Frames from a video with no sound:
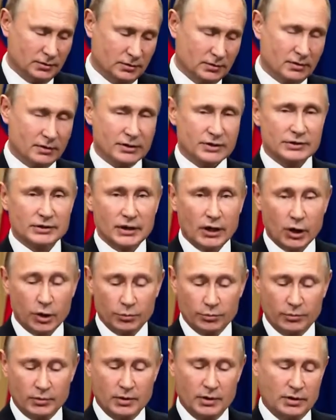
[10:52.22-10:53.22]
Finnish
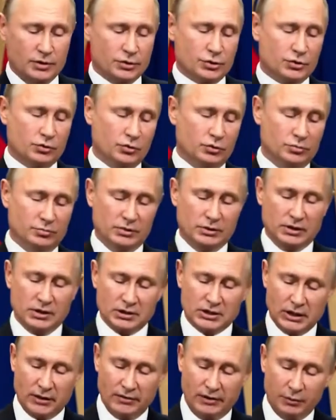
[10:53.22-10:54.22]
people and
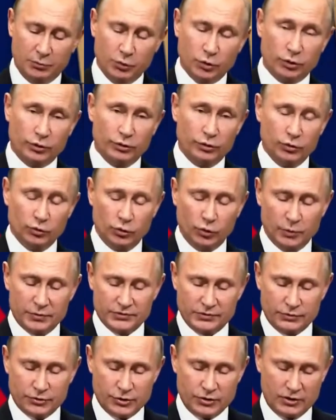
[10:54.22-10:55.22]
Finnish leadership for
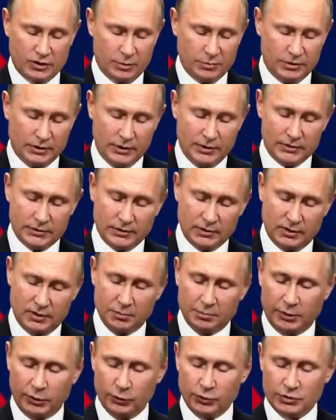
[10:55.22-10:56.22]
what they've done.
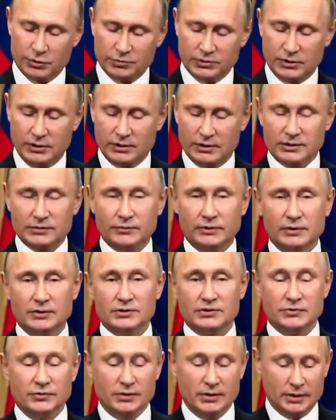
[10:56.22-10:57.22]
I know that
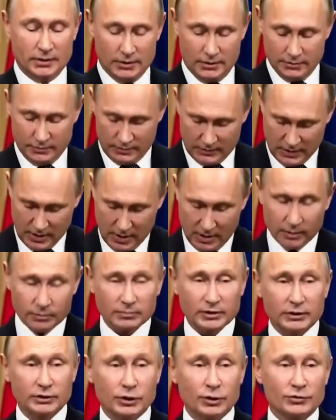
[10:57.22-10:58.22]
we've caused some
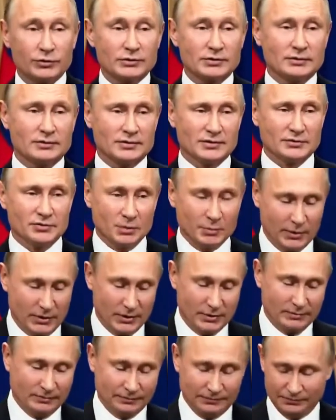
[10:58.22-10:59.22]
inconvenience to
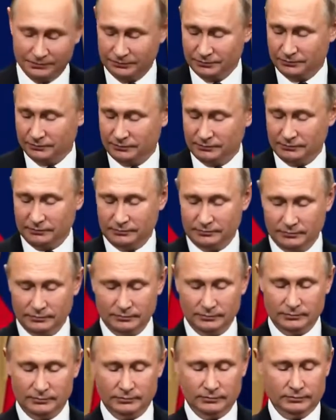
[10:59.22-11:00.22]
Finland, and we
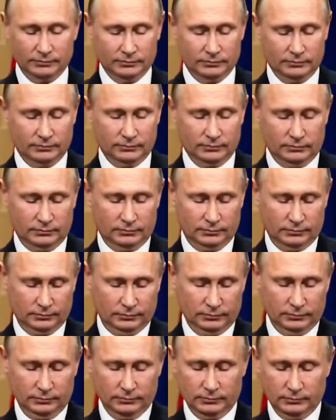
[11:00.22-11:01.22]
apologize
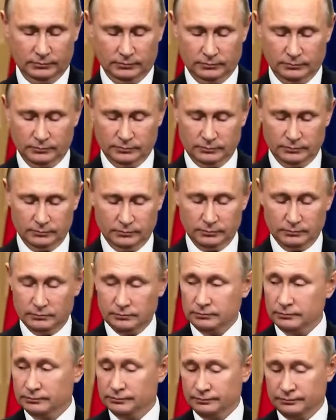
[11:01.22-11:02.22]
for it. Thank you for your
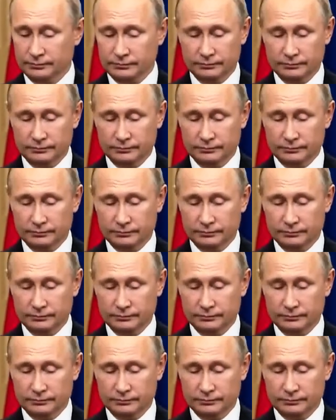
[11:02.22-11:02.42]
attention.